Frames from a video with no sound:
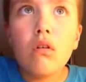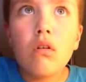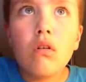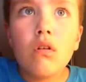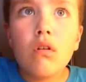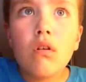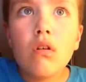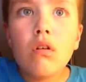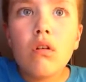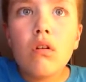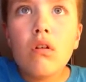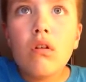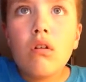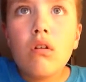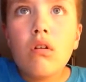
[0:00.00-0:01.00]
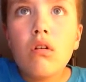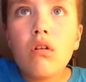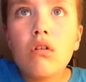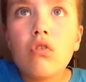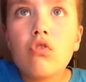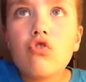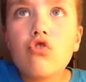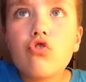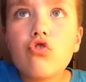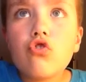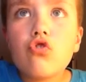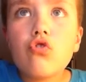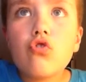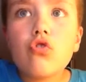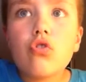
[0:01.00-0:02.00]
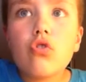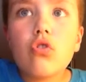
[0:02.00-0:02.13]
No one is speaking in this clip.